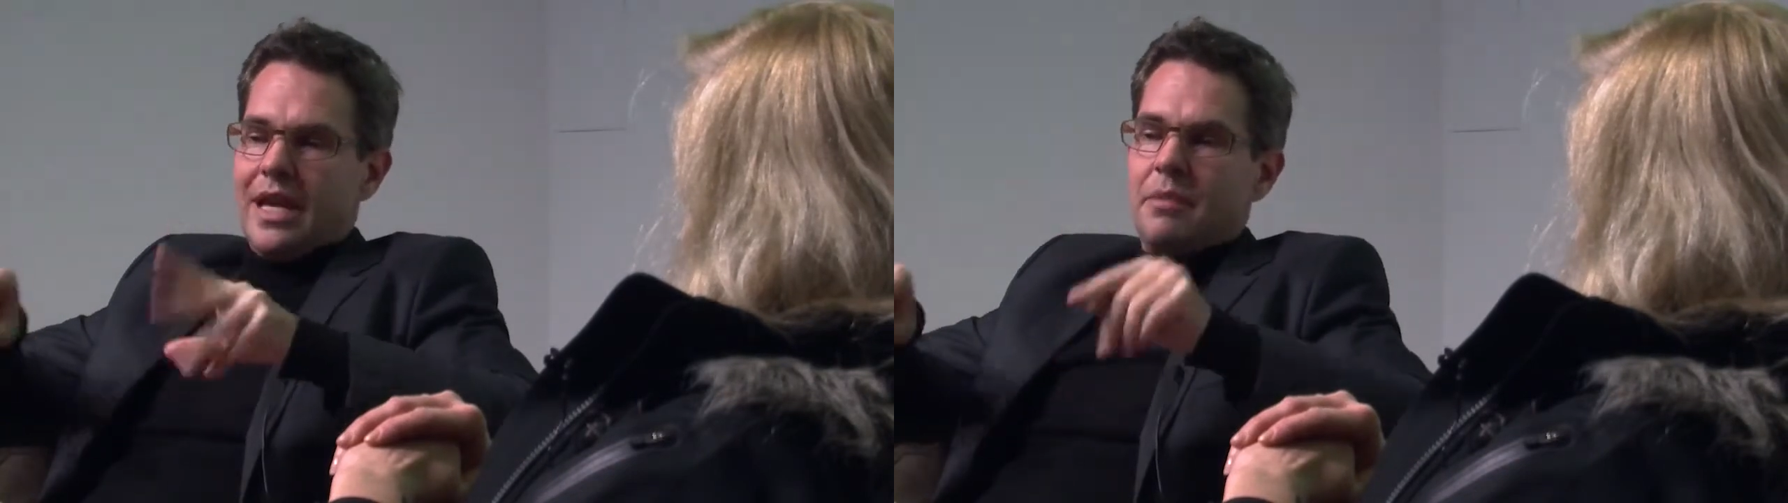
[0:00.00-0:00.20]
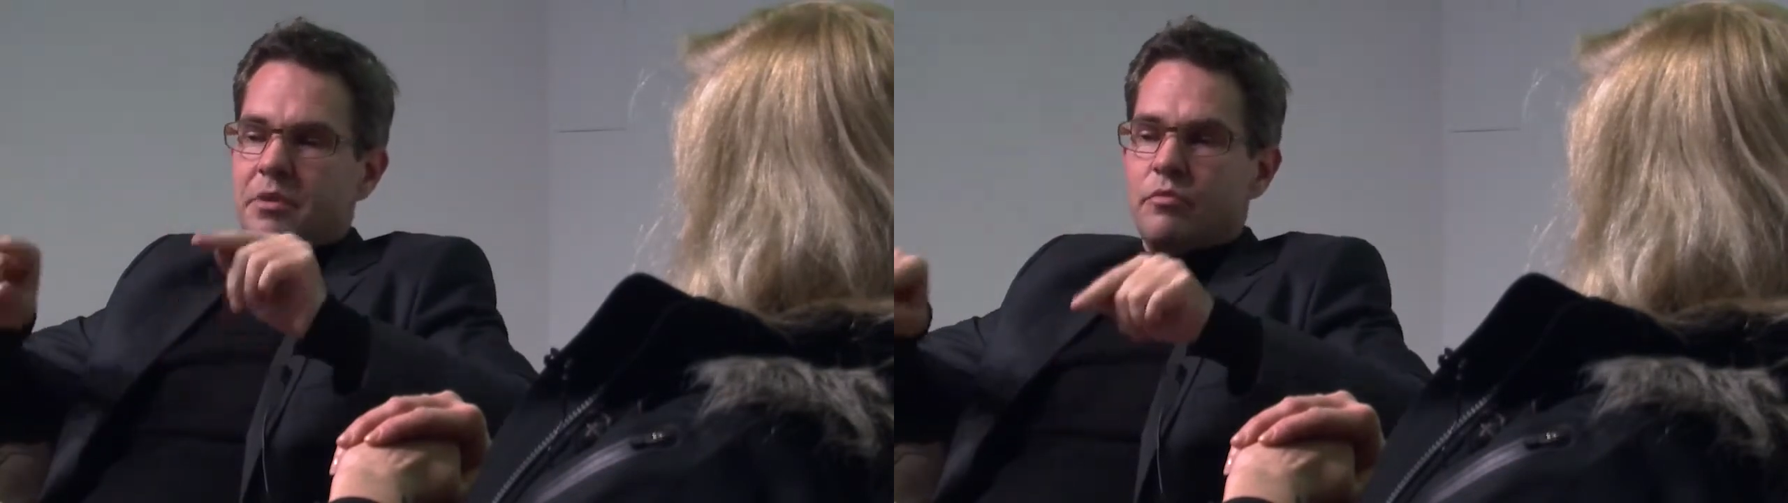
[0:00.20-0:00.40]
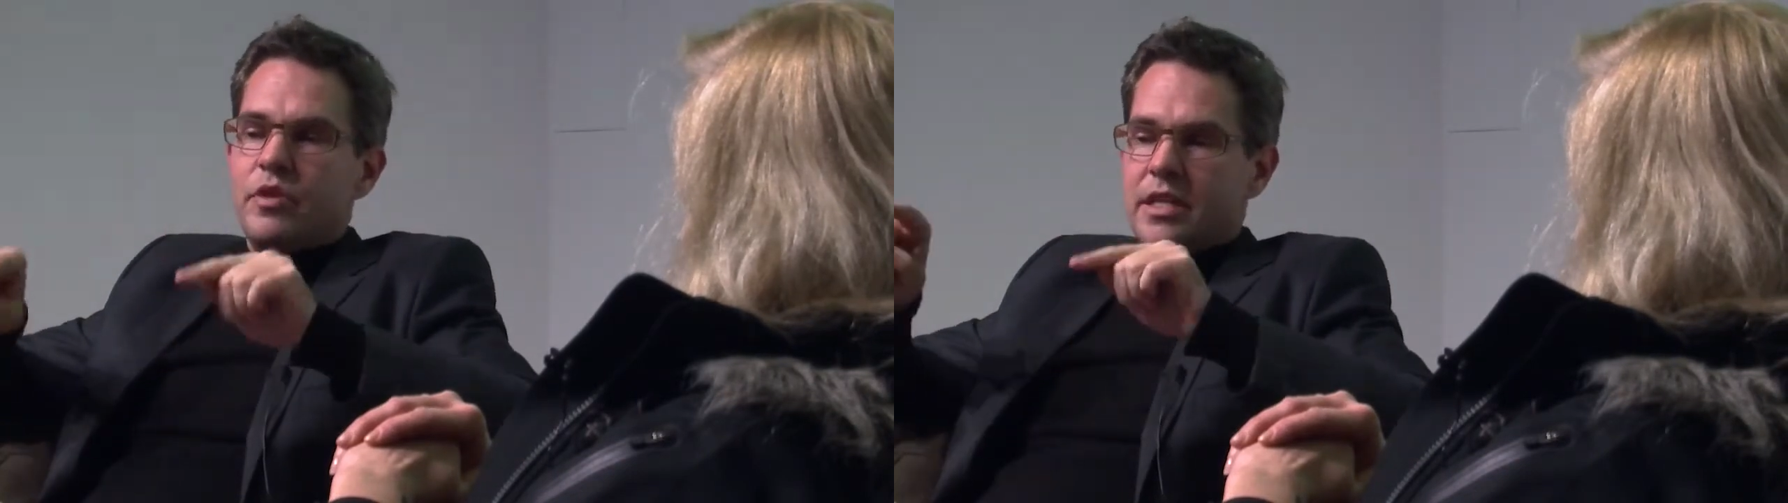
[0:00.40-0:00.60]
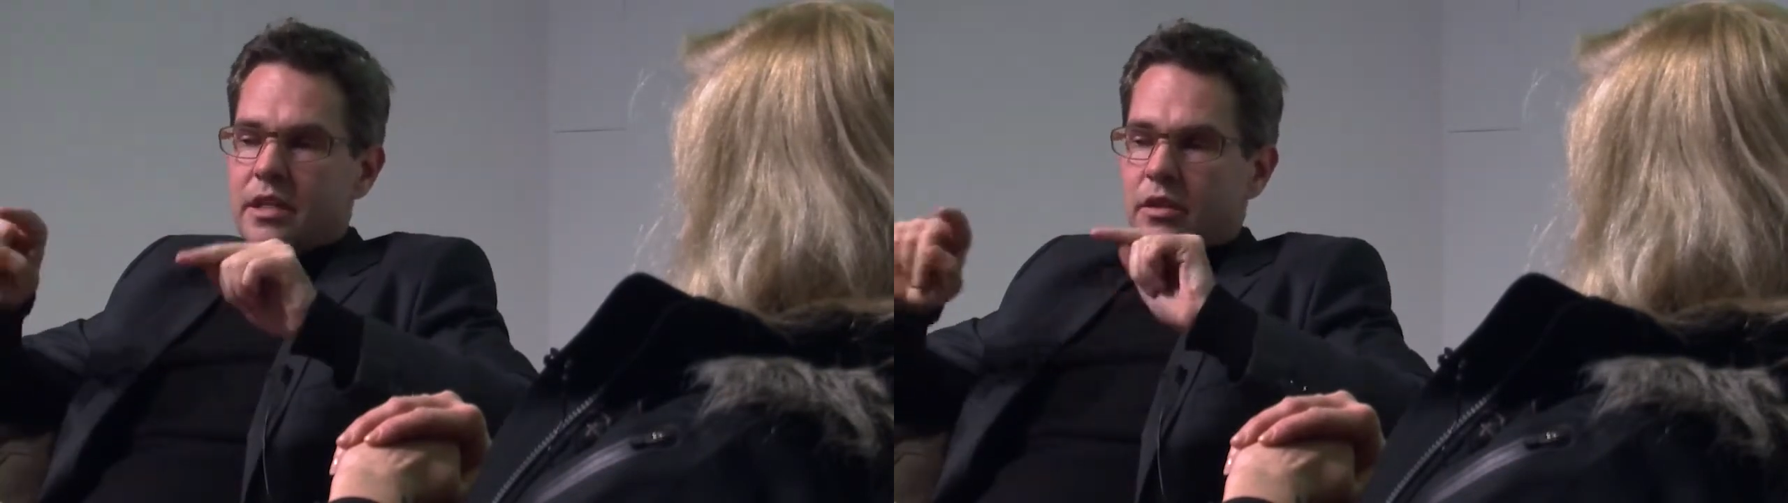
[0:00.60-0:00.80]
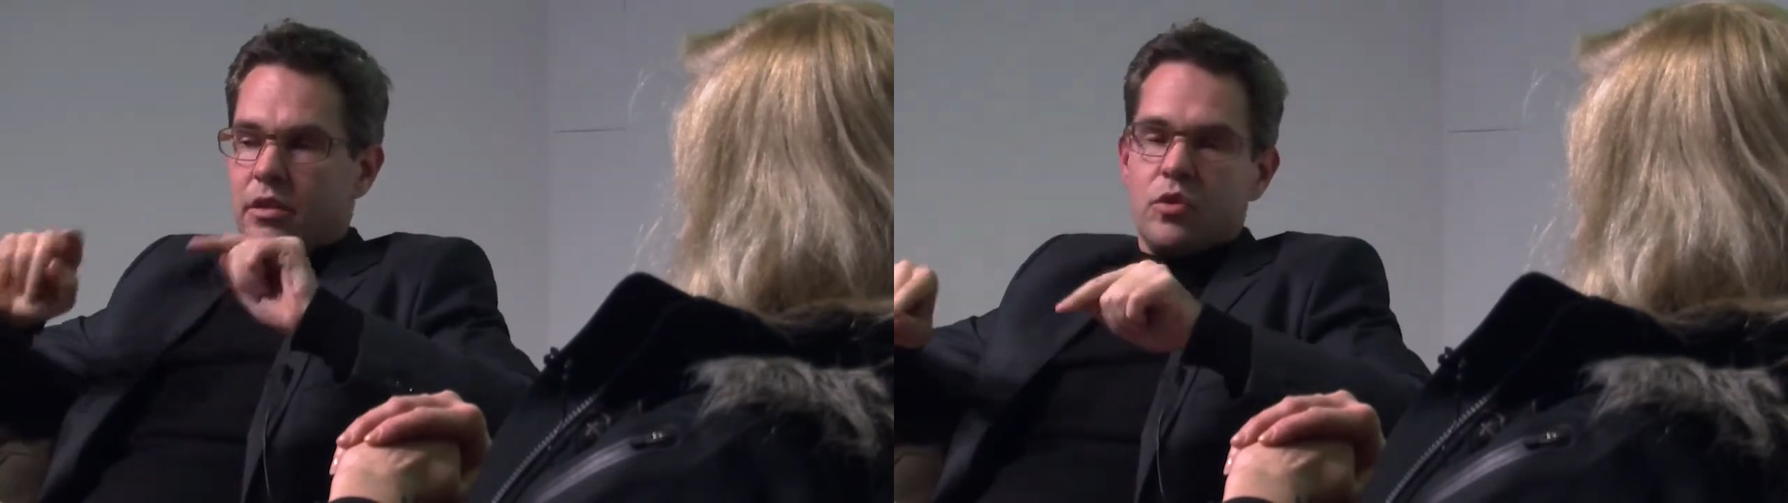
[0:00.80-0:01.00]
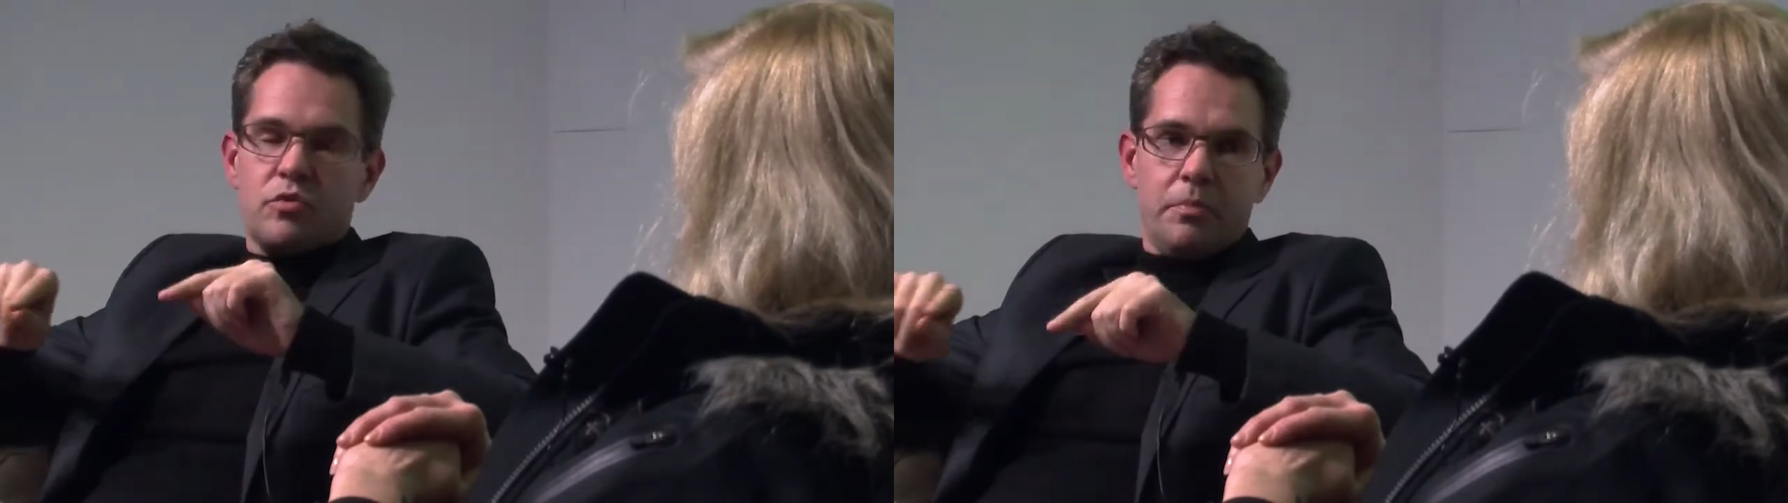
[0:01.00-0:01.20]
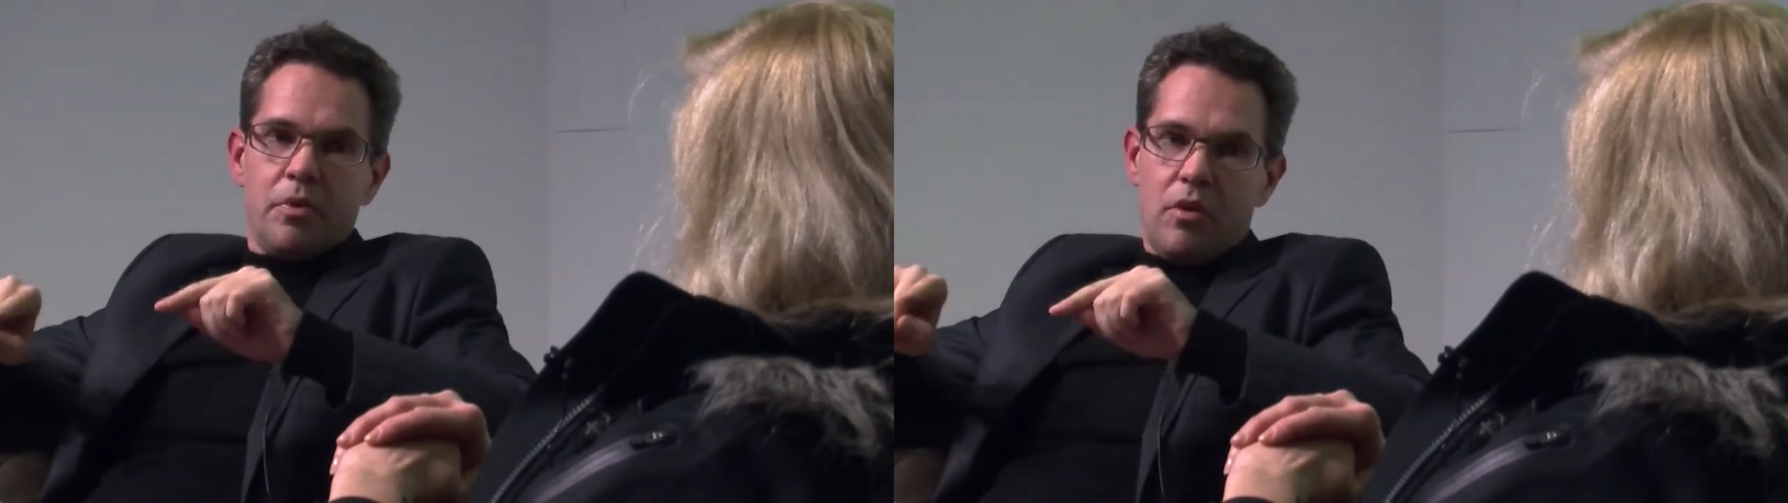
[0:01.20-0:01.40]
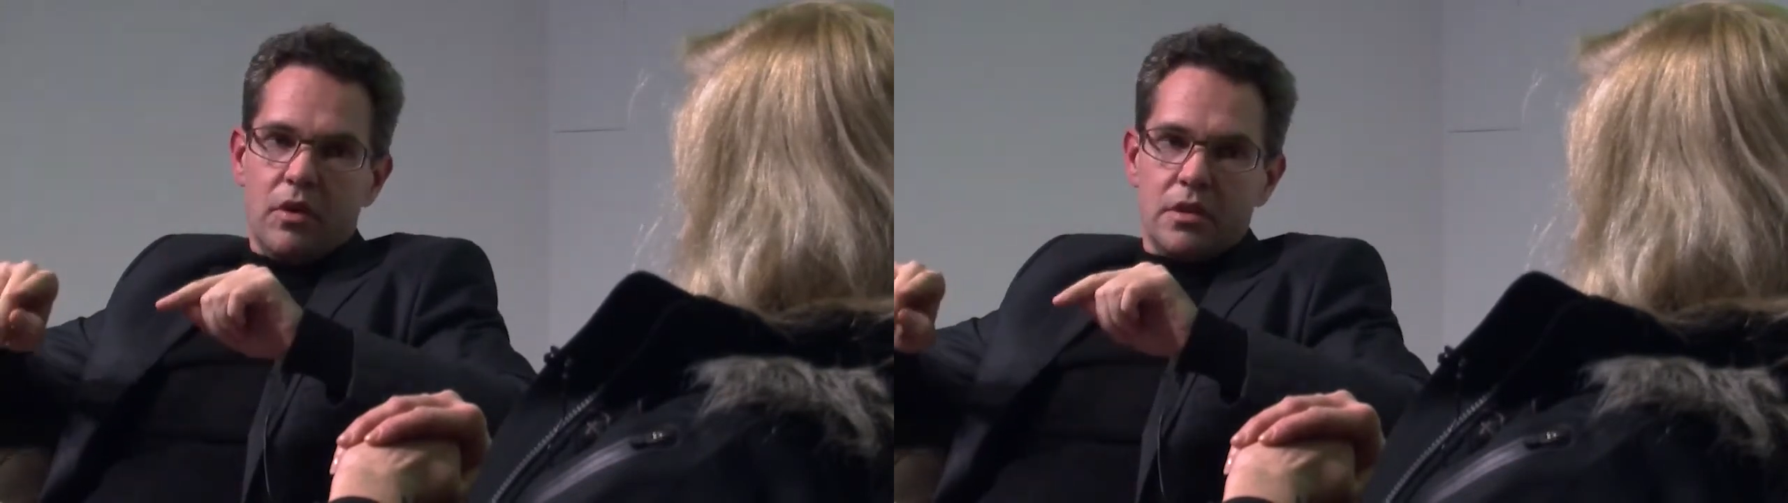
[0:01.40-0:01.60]
I've been reading those
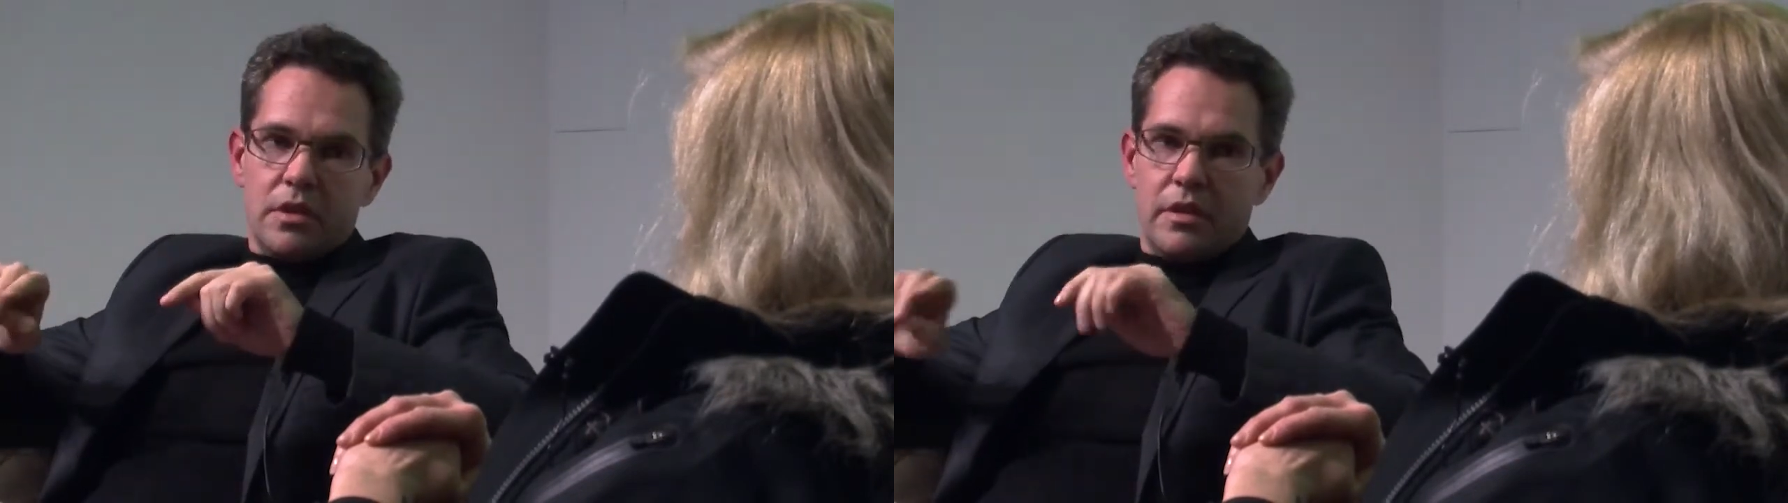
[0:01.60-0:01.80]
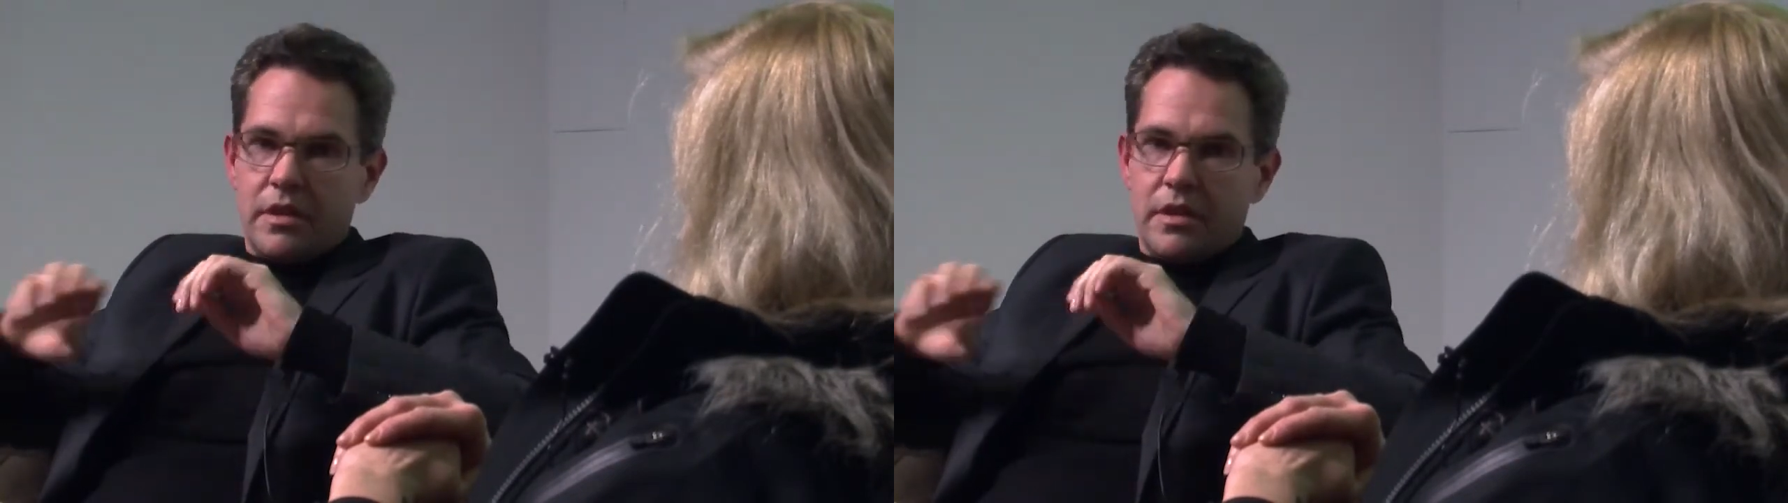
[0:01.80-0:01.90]
reports,